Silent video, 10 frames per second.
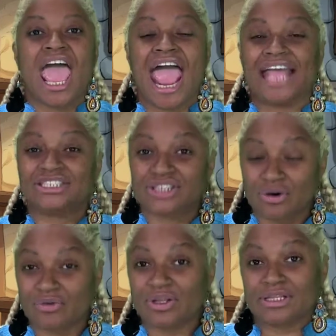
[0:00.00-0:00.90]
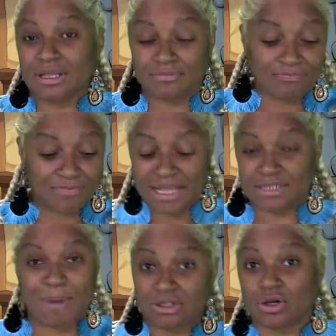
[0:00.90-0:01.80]
And so it's
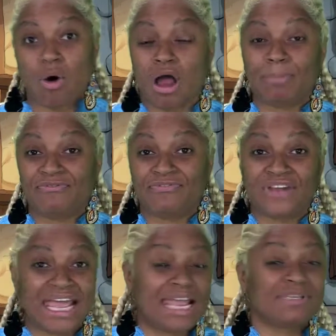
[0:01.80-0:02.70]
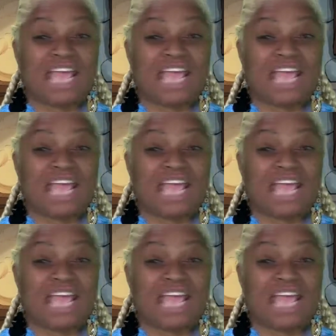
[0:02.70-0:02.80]
about to go up in flames.